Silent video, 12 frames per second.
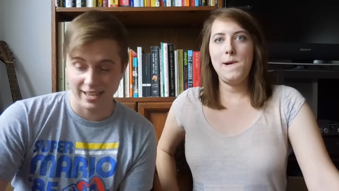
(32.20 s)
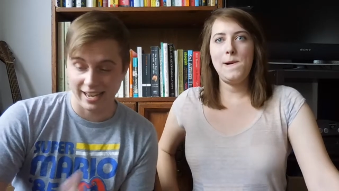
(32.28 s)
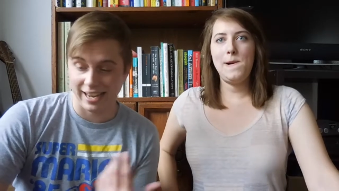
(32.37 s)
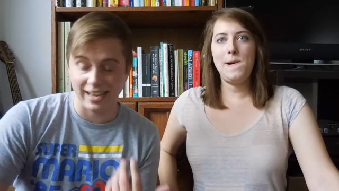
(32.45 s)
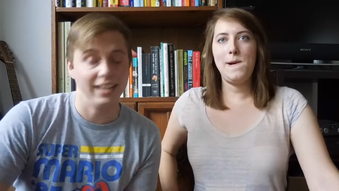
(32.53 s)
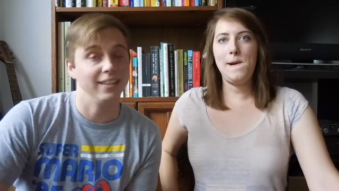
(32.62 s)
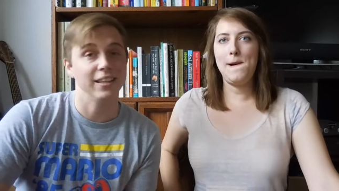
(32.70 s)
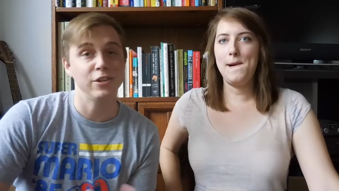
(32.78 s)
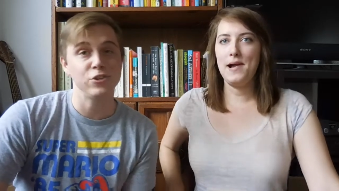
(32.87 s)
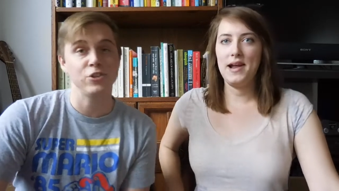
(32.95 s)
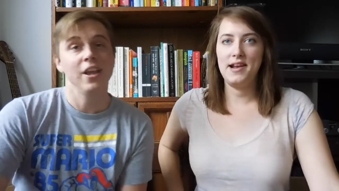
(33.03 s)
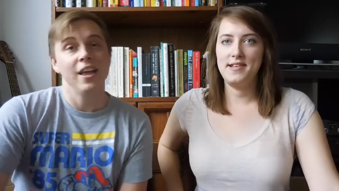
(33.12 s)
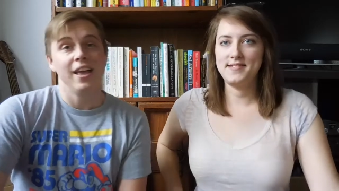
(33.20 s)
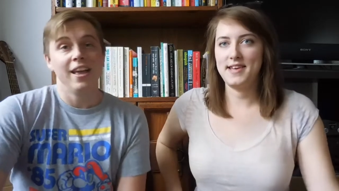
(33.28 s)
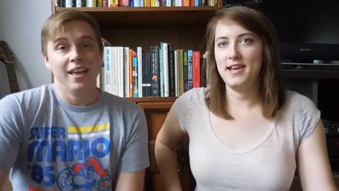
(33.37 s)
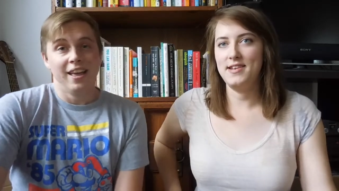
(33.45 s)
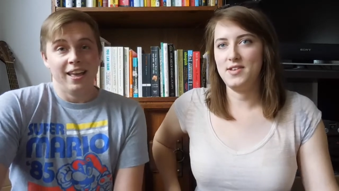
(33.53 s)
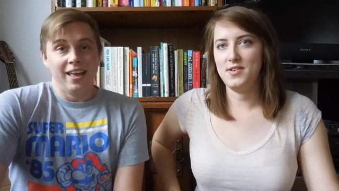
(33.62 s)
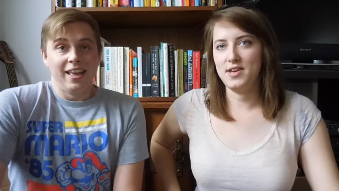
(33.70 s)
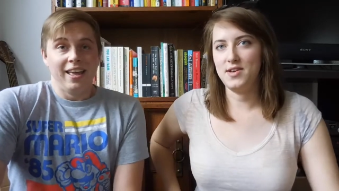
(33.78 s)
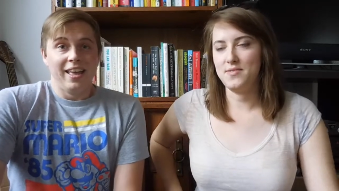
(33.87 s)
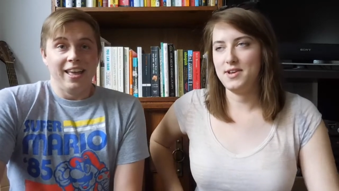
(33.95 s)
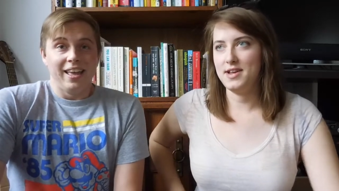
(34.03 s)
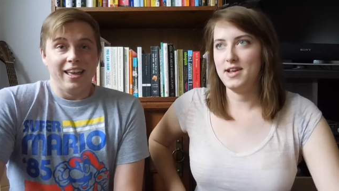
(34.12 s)
Speaker 1: in English.
Speaker 2: And it's candy, you can't
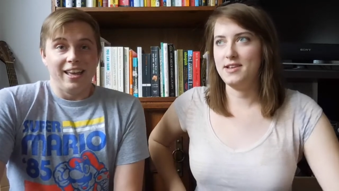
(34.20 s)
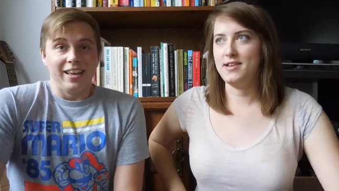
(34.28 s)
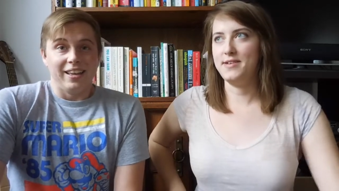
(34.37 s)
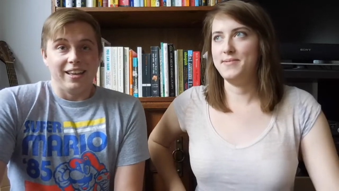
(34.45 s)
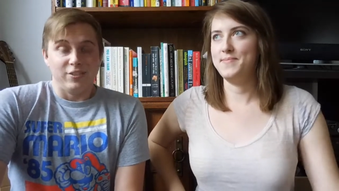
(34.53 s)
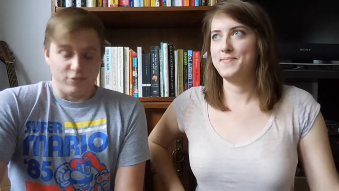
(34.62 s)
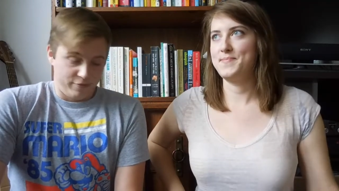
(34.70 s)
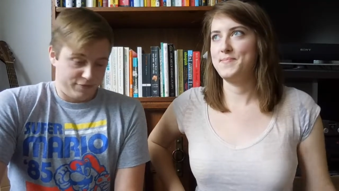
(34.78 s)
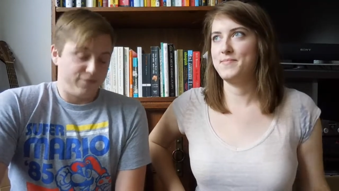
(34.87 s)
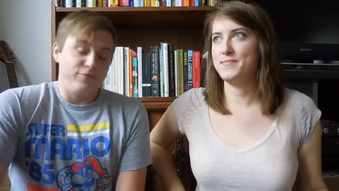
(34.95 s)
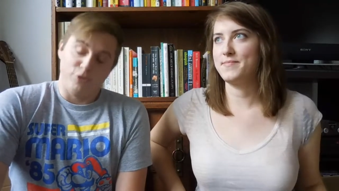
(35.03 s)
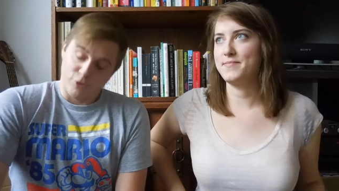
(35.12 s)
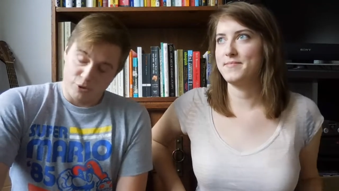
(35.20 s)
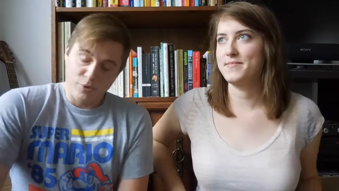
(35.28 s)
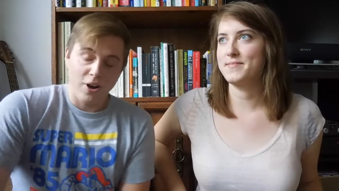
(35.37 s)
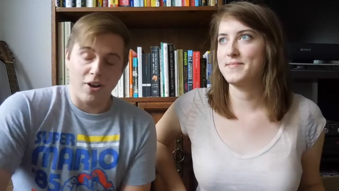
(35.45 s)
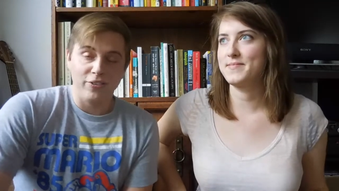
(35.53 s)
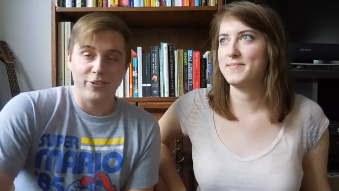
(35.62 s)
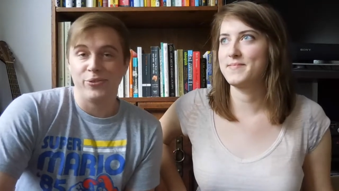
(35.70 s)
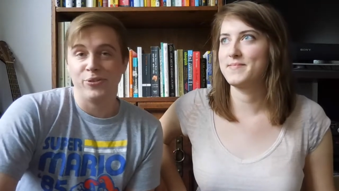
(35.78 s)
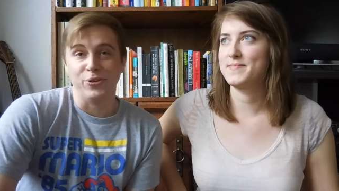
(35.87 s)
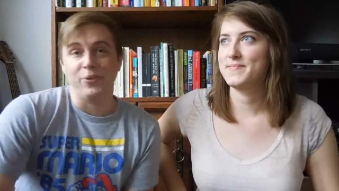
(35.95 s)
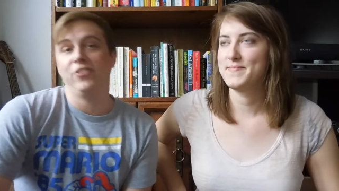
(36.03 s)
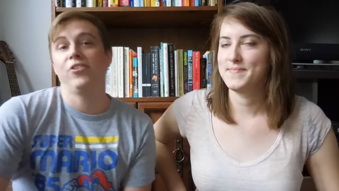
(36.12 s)
read candy.
Speaker 1: True, also
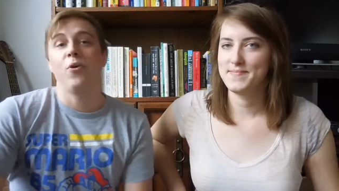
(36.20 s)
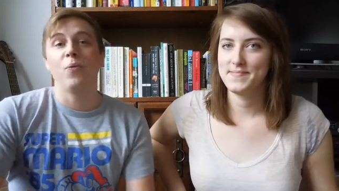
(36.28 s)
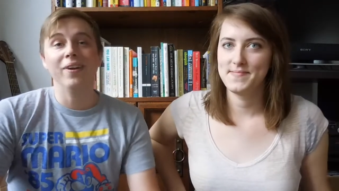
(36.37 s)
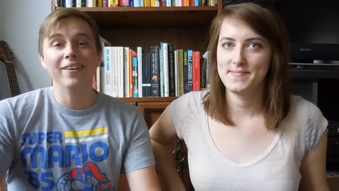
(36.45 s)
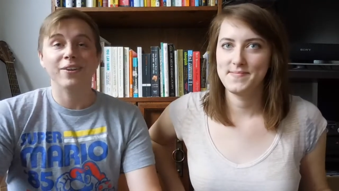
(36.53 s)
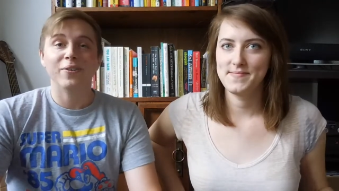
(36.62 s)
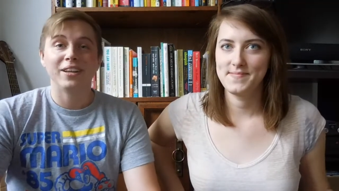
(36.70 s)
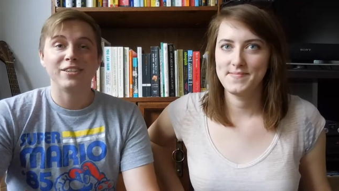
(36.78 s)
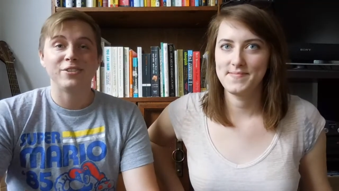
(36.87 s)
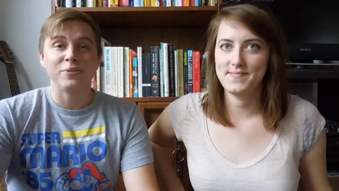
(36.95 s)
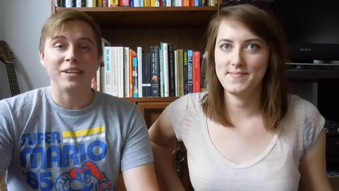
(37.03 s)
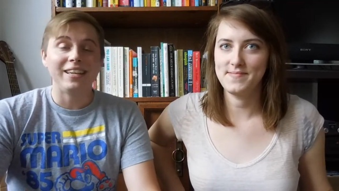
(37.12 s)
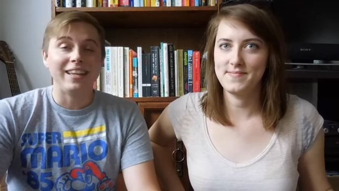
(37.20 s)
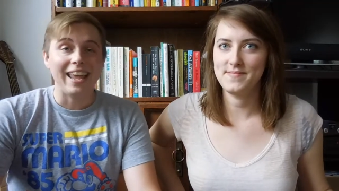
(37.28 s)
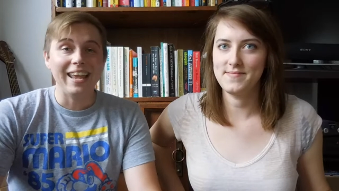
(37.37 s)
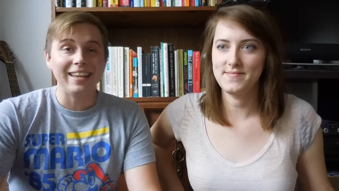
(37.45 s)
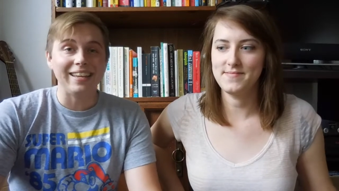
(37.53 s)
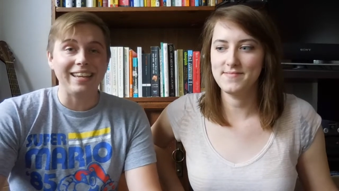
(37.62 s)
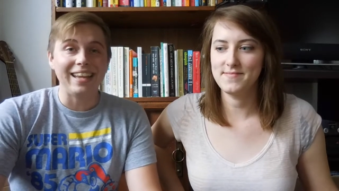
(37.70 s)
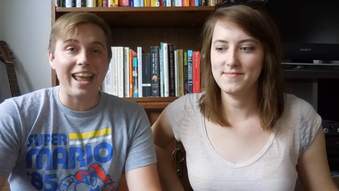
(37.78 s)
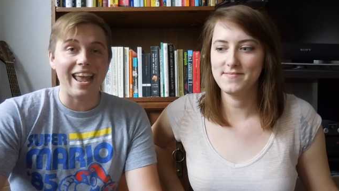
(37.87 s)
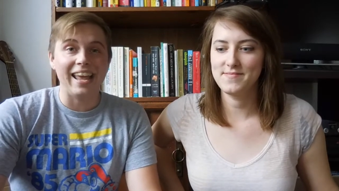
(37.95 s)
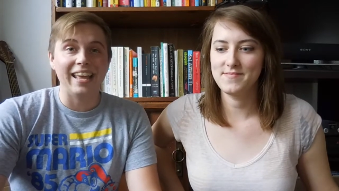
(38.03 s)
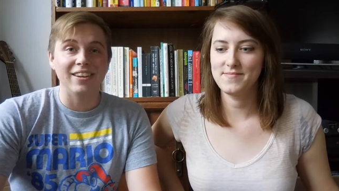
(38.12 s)
true. So we're going to eat candy
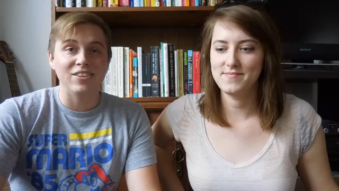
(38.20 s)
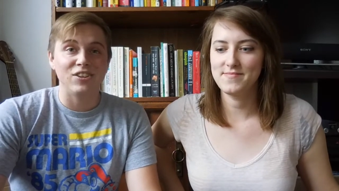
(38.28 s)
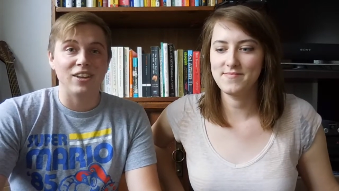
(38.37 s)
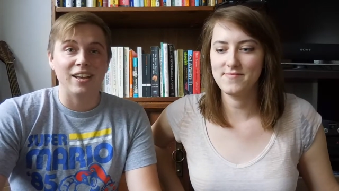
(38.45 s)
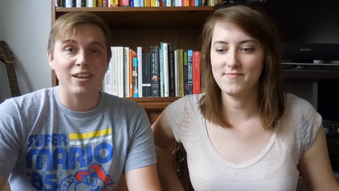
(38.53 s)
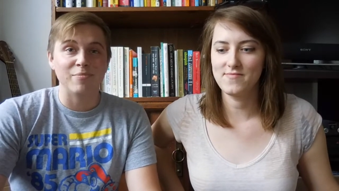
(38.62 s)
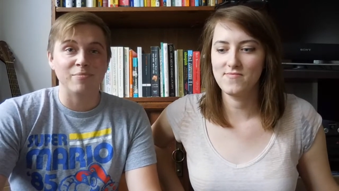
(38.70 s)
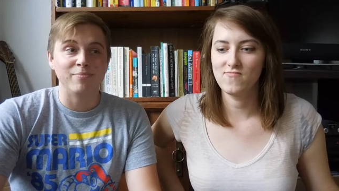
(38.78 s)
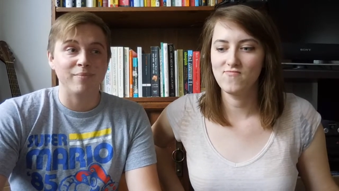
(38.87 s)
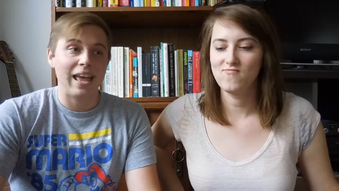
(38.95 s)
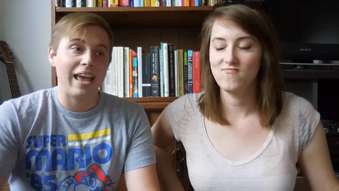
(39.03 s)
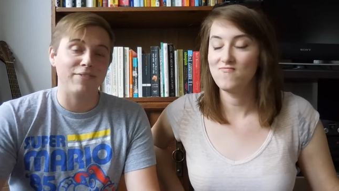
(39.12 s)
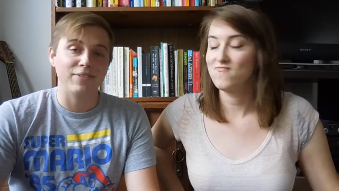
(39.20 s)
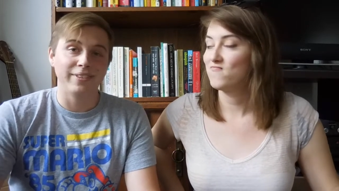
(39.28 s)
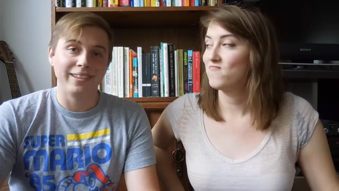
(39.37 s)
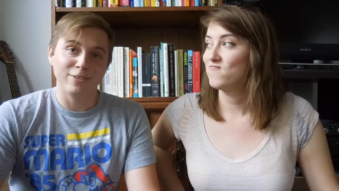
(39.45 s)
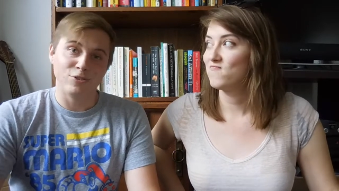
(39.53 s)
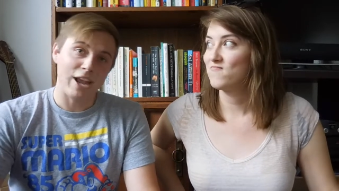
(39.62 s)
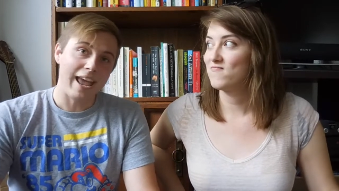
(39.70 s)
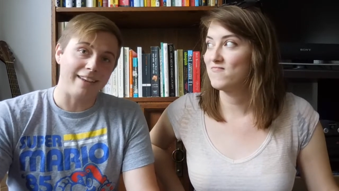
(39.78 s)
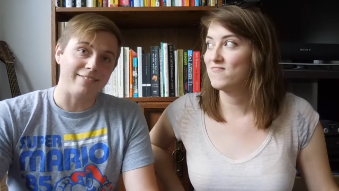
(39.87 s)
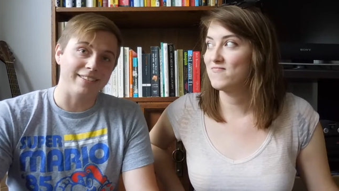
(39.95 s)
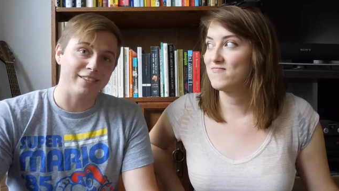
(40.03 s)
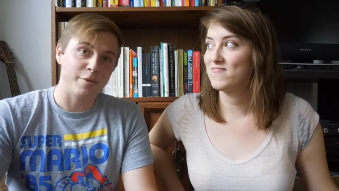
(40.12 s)
and um, have a little chat.
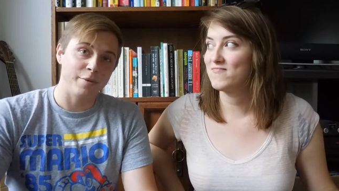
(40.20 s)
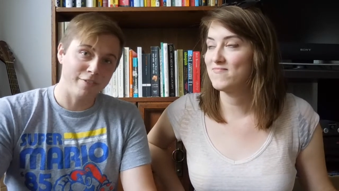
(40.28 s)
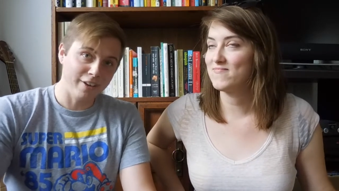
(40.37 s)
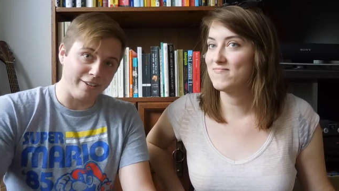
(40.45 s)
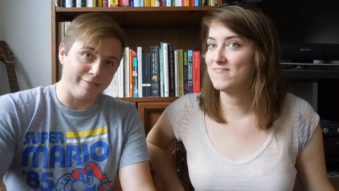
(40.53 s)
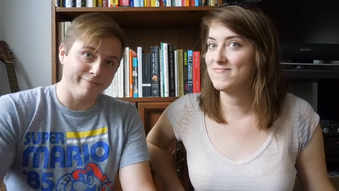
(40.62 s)
It's going to be fun.